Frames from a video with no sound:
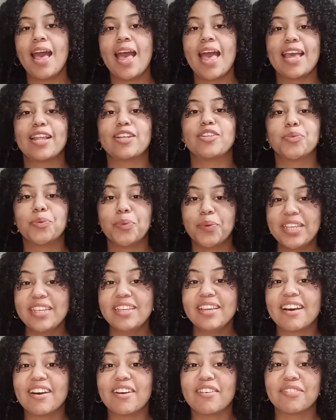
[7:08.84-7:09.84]
And
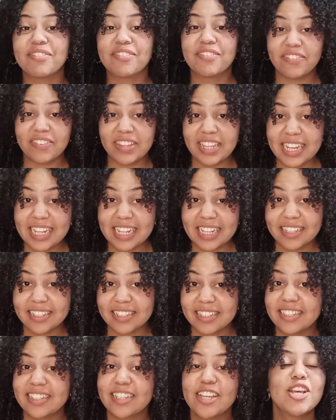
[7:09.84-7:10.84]
we are
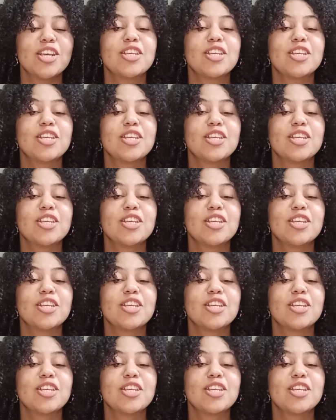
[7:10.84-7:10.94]
finished.